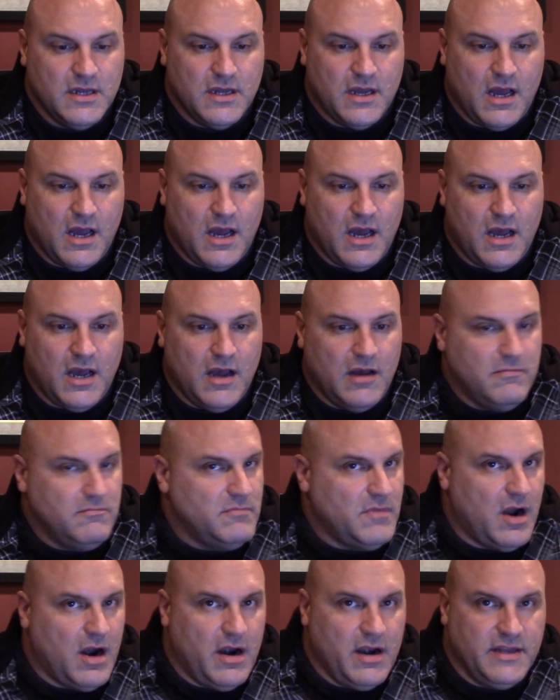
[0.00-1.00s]
I
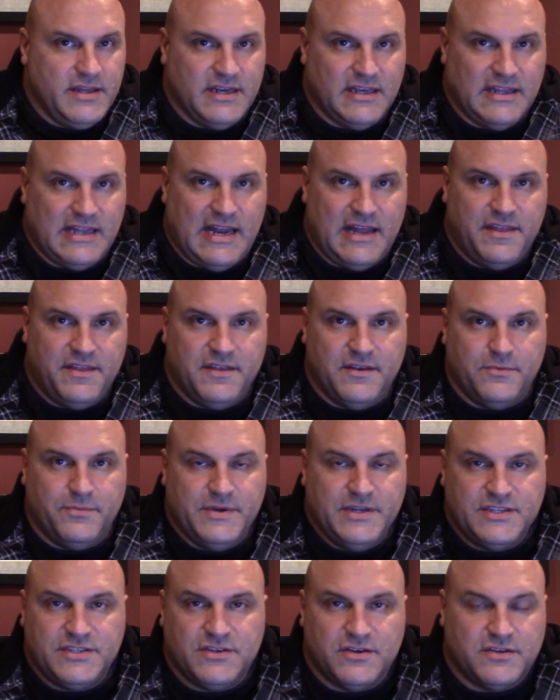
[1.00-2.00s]
already did a lot of the
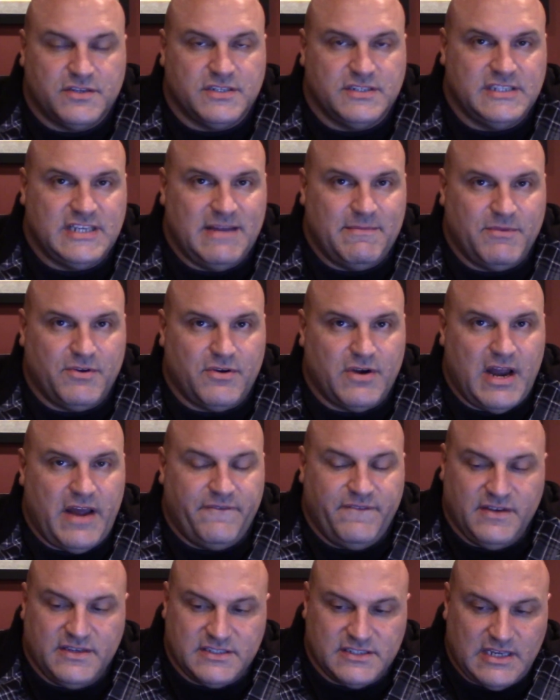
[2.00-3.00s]
research and demographics,